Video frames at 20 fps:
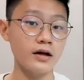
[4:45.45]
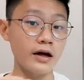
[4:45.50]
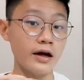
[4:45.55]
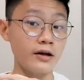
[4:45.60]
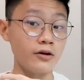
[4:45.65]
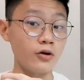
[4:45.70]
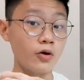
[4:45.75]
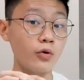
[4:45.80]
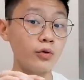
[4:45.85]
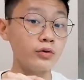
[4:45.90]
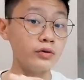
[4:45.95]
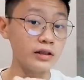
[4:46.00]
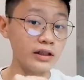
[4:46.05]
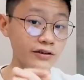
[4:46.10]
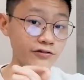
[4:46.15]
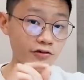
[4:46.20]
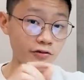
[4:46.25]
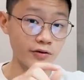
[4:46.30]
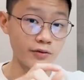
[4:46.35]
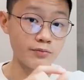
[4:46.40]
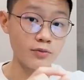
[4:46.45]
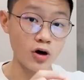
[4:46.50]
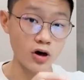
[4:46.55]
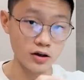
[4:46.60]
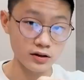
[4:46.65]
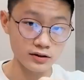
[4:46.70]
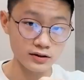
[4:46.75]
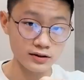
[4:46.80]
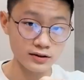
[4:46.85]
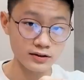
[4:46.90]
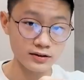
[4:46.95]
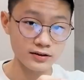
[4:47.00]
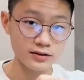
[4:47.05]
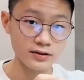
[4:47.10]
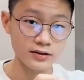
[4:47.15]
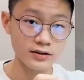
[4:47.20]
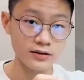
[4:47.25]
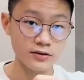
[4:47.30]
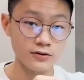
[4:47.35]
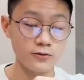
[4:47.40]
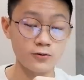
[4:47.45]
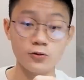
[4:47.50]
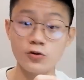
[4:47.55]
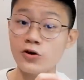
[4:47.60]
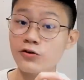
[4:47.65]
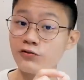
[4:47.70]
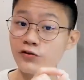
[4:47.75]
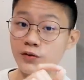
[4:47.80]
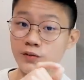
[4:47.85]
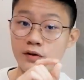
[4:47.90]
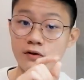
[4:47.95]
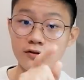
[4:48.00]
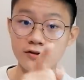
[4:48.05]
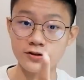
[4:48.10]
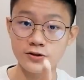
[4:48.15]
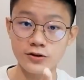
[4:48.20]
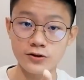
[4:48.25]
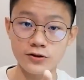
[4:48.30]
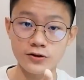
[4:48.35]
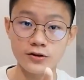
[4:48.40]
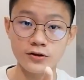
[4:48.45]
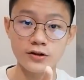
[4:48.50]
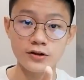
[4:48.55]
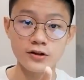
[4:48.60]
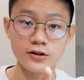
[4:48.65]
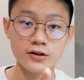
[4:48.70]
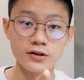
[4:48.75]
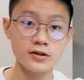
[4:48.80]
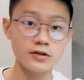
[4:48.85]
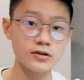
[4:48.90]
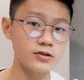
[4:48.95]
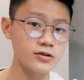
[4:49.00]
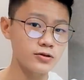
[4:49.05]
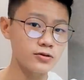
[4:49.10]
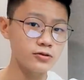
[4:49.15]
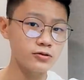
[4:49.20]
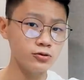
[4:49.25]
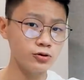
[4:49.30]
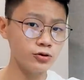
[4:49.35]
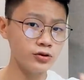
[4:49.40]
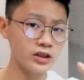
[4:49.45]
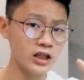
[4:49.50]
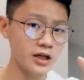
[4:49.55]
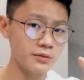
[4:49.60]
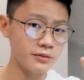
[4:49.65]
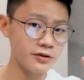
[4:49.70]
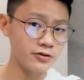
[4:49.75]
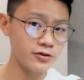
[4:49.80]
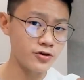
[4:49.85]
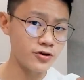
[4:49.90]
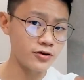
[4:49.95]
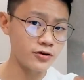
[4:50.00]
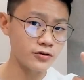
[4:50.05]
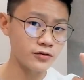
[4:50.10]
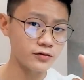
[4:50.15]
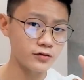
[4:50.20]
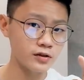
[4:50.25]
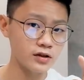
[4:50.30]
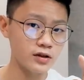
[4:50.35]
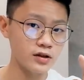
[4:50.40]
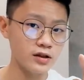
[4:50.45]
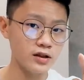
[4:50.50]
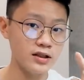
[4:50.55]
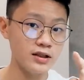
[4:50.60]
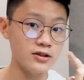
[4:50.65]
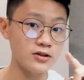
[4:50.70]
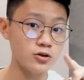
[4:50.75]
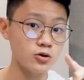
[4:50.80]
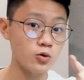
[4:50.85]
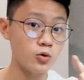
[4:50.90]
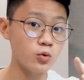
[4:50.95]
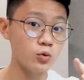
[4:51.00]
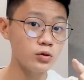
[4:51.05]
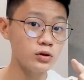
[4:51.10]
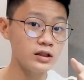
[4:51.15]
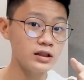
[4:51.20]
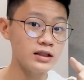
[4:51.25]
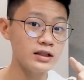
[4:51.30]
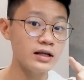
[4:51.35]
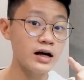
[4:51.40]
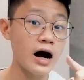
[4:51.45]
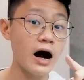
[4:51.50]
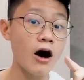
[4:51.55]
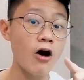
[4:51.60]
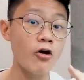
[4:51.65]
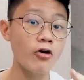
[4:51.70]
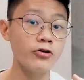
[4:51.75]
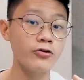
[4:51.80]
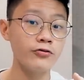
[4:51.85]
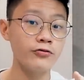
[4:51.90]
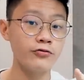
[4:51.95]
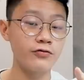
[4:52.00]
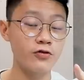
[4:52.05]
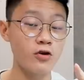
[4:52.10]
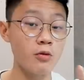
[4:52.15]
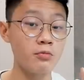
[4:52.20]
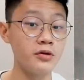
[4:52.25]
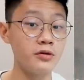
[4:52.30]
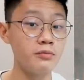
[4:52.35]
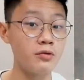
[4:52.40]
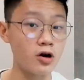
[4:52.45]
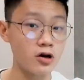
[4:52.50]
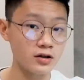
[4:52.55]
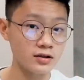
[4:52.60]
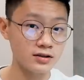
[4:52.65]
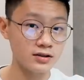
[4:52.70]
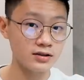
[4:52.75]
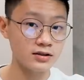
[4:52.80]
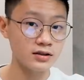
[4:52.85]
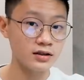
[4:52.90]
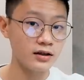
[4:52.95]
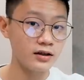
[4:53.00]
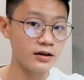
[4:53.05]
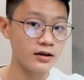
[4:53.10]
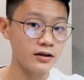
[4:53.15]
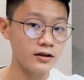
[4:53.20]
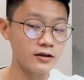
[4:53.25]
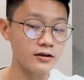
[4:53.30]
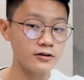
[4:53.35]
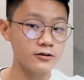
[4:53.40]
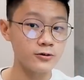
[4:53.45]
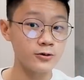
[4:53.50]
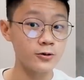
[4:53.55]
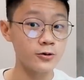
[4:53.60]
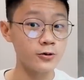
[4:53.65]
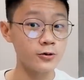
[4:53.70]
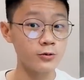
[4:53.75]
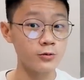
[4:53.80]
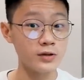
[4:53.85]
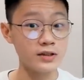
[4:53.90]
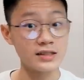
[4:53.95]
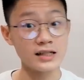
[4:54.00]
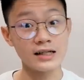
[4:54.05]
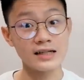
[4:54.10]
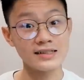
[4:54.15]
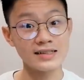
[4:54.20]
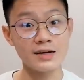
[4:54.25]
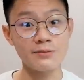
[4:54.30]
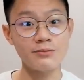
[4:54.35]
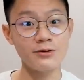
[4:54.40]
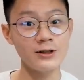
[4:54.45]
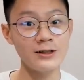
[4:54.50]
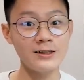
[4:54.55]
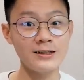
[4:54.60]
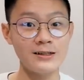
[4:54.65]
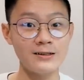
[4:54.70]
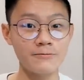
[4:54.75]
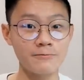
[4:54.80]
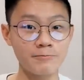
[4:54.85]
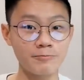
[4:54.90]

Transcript: And only from the box, not from our store. So don't get me wrong, it's only out from the box. So we sell it separately.